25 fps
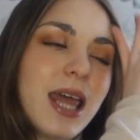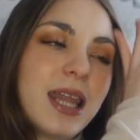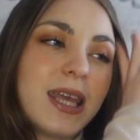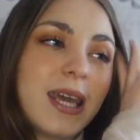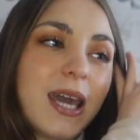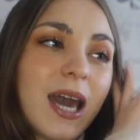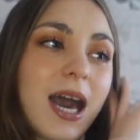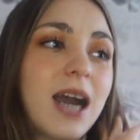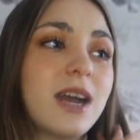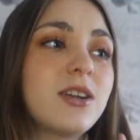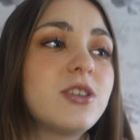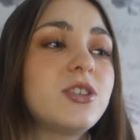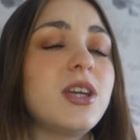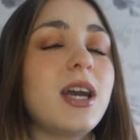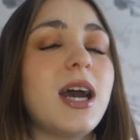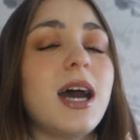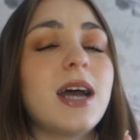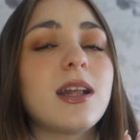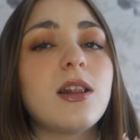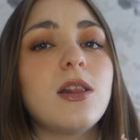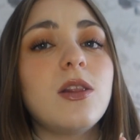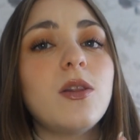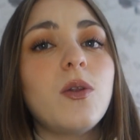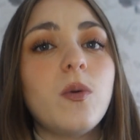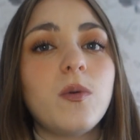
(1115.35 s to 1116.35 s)
They actually
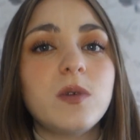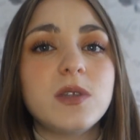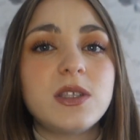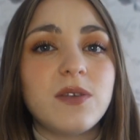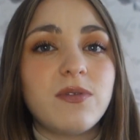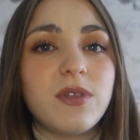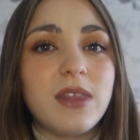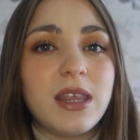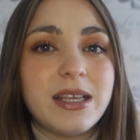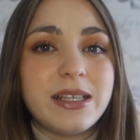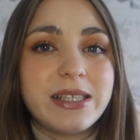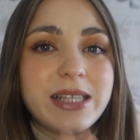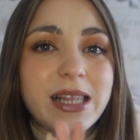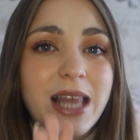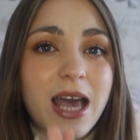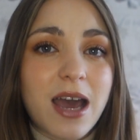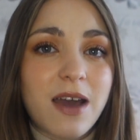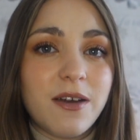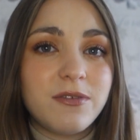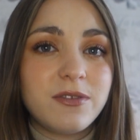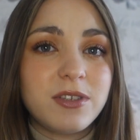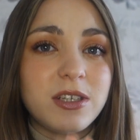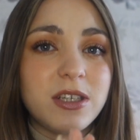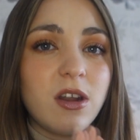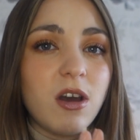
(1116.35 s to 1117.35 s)
had loads of these
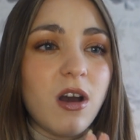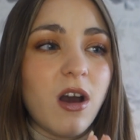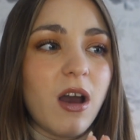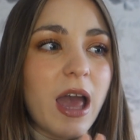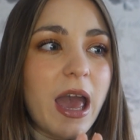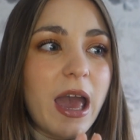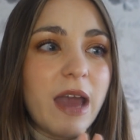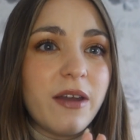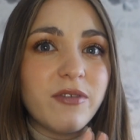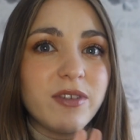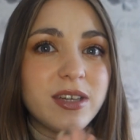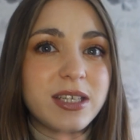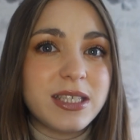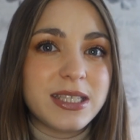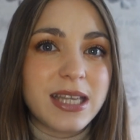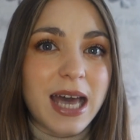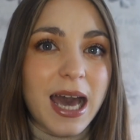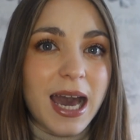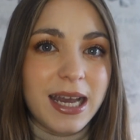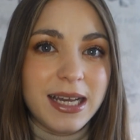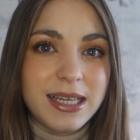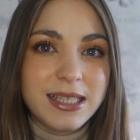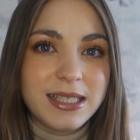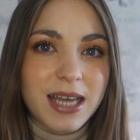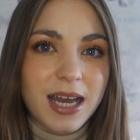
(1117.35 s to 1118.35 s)
left in every
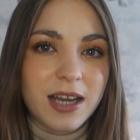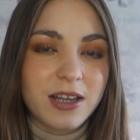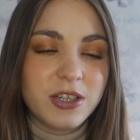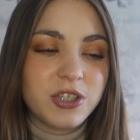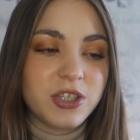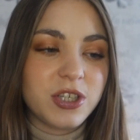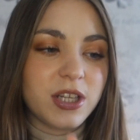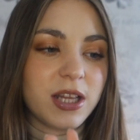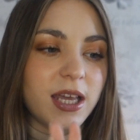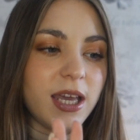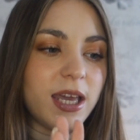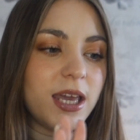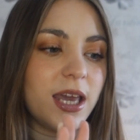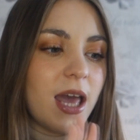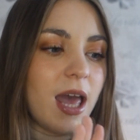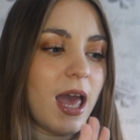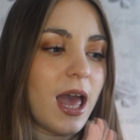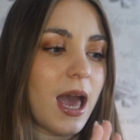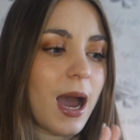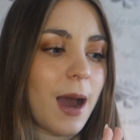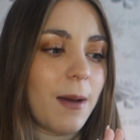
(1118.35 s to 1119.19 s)
size actually.